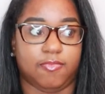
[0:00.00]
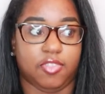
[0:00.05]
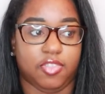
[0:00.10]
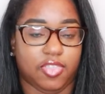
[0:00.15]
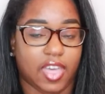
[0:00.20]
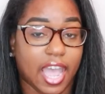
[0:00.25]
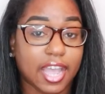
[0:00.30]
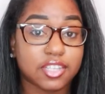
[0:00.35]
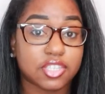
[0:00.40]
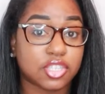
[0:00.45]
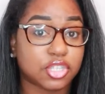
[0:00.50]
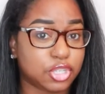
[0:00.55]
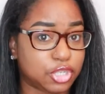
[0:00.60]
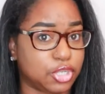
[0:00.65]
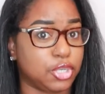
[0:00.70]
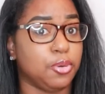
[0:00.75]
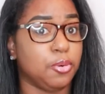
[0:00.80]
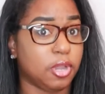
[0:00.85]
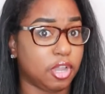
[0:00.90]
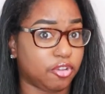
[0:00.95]
that's
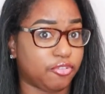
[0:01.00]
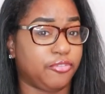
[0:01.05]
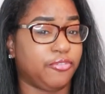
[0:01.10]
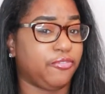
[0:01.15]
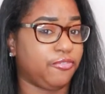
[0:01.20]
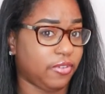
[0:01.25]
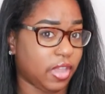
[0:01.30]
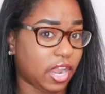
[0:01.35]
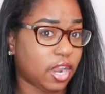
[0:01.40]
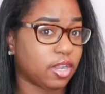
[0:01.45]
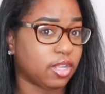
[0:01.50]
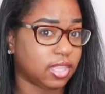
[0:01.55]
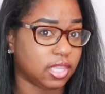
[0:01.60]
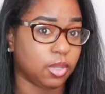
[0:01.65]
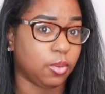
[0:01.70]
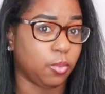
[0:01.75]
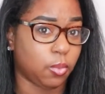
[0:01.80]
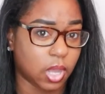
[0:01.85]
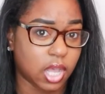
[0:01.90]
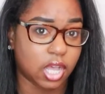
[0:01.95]
doing
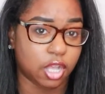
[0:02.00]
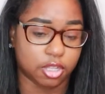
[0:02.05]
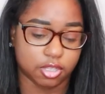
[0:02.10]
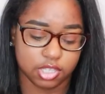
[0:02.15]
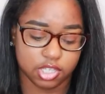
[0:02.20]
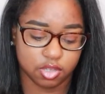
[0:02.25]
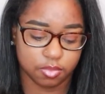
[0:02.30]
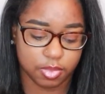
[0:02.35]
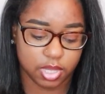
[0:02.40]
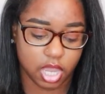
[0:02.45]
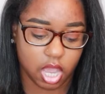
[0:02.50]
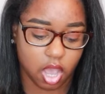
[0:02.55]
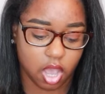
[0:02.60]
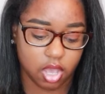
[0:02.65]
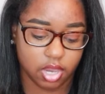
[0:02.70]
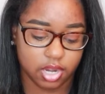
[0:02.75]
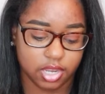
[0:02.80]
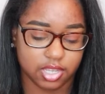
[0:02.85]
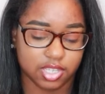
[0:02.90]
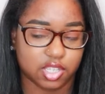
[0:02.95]
fairly well, to be
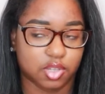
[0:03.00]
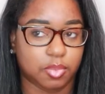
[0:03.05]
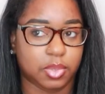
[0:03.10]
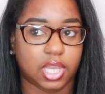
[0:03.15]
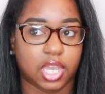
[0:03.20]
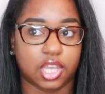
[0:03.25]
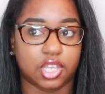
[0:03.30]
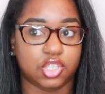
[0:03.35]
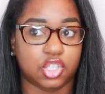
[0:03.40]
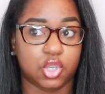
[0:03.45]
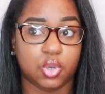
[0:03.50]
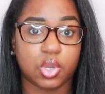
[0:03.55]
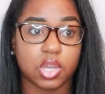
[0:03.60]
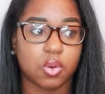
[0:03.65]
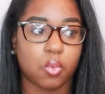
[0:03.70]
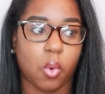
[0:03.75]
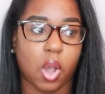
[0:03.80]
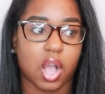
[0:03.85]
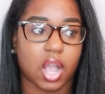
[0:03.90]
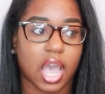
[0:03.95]
honest, because you
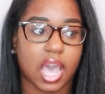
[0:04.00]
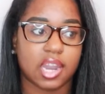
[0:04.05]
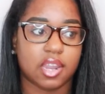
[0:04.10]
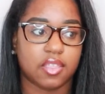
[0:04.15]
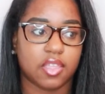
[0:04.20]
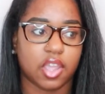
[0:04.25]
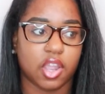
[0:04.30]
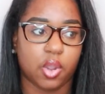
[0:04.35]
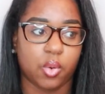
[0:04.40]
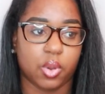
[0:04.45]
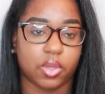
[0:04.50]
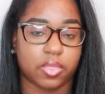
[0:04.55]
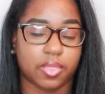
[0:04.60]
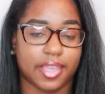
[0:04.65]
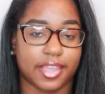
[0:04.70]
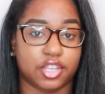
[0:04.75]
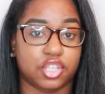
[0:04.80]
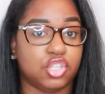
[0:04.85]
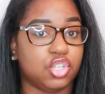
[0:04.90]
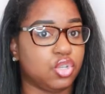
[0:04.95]
can walk out of there with
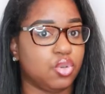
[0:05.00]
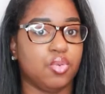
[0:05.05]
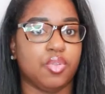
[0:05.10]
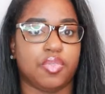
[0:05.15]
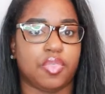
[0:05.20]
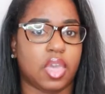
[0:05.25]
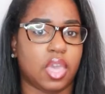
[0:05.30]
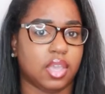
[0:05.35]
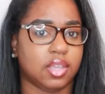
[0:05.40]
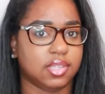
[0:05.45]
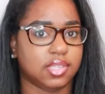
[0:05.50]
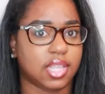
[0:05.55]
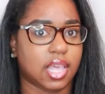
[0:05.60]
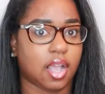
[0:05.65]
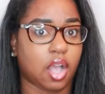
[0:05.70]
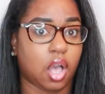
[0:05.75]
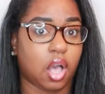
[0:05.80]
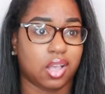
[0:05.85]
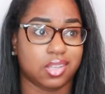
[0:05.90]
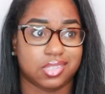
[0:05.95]
like 2 things
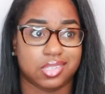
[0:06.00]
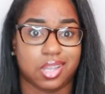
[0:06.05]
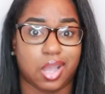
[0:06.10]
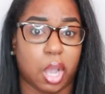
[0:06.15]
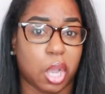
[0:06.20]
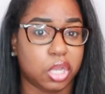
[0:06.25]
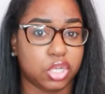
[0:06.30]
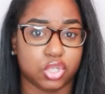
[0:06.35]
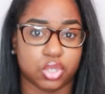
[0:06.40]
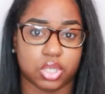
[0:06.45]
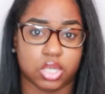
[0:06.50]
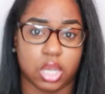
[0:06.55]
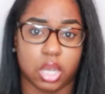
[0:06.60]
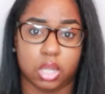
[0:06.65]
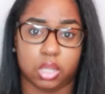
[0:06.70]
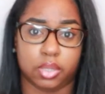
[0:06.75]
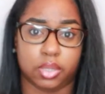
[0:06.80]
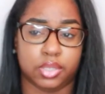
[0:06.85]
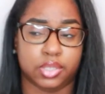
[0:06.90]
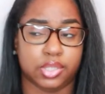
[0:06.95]
that cost
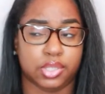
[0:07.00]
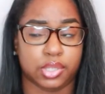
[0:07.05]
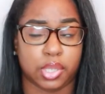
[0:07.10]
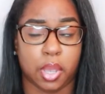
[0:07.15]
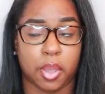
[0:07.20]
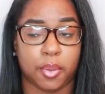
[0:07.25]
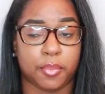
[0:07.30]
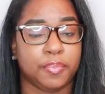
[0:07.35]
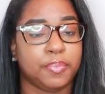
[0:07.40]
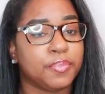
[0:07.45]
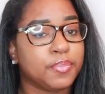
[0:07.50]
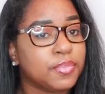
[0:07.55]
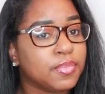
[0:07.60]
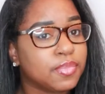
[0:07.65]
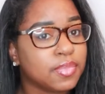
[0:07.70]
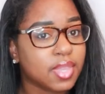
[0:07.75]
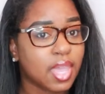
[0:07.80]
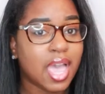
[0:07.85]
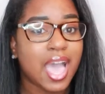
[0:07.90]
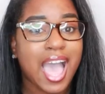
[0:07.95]
$100. So
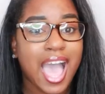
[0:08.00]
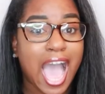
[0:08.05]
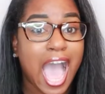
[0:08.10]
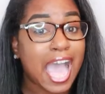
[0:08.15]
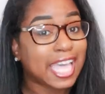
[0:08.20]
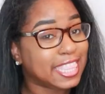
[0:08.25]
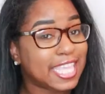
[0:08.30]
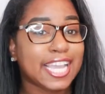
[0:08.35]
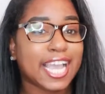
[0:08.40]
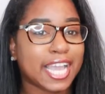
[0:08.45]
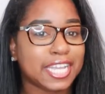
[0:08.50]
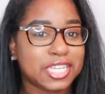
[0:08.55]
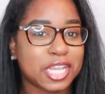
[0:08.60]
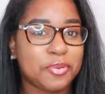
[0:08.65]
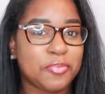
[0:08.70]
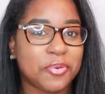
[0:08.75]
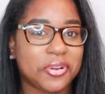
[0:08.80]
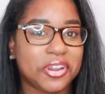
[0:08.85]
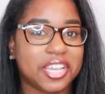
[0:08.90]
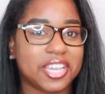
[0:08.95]
I think I
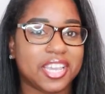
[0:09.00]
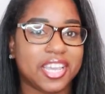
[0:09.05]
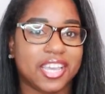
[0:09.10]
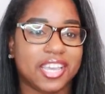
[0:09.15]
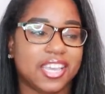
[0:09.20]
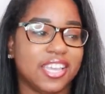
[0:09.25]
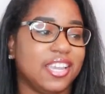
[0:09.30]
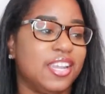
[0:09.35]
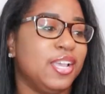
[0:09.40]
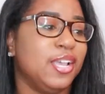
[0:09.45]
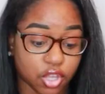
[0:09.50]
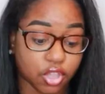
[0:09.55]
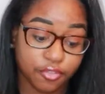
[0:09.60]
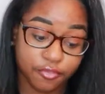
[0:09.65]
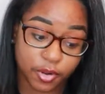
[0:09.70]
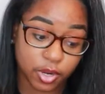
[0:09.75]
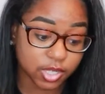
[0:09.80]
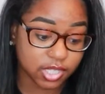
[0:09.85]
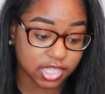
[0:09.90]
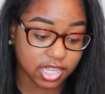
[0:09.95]
did pretty good. So the
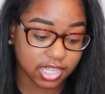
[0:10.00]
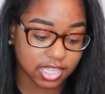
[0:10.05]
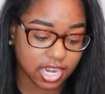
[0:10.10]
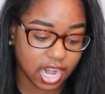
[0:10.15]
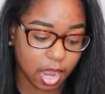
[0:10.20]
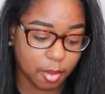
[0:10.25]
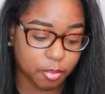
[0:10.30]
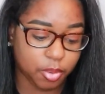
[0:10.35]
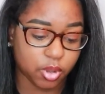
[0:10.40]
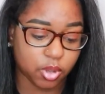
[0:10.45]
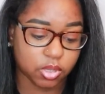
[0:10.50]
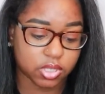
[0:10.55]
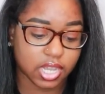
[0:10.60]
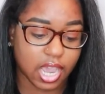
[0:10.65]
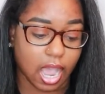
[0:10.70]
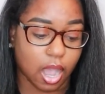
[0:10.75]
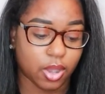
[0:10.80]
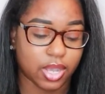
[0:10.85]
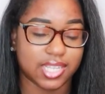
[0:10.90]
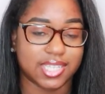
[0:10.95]
first thing that I pulled
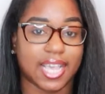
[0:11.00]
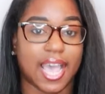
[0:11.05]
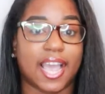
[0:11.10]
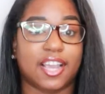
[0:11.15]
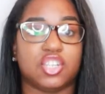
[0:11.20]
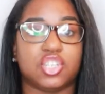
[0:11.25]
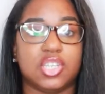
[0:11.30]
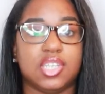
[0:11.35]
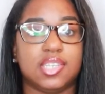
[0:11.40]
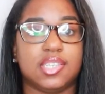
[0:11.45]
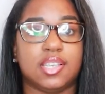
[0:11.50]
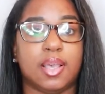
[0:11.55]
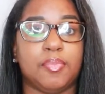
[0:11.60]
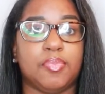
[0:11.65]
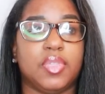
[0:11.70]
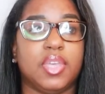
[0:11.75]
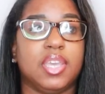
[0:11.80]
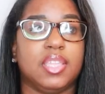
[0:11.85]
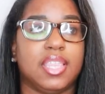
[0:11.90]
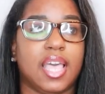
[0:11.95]
out is actually
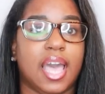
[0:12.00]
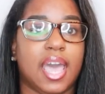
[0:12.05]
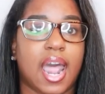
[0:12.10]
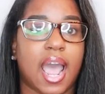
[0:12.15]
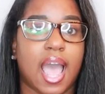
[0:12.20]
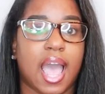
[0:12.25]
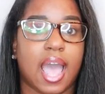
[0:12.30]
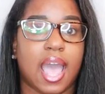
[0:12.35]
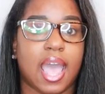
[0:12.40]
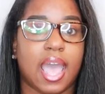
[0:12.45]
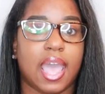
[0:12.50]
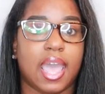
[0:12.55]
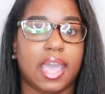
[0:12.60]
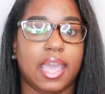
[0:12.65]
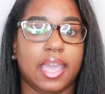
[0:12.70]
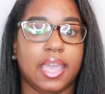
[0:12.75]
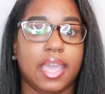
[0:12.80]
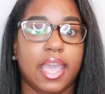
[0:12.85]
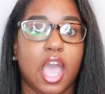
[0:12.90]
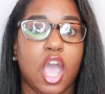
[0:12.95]
something that
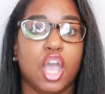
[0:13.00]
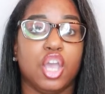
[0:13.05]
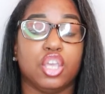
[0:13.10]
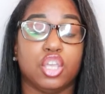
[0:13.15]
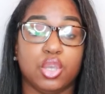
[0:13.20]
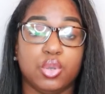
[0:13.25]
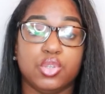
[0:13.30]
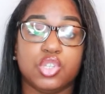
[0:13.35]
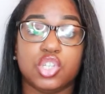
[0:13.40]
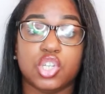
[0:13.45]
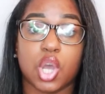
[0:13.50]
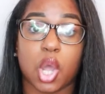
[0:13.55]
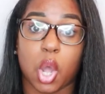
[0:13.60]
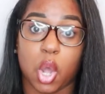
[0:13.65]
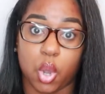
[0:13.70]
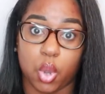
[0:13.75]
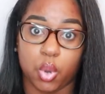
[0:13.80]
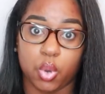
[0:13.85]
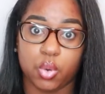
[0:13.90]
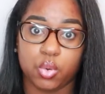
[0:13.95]
I used to
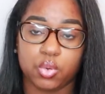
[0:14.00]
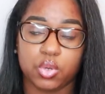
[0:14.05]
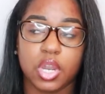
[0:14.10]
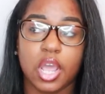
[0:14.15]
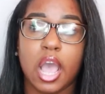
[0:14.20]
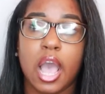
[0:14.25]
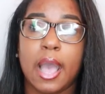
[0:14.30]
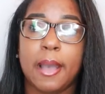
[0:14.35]
own,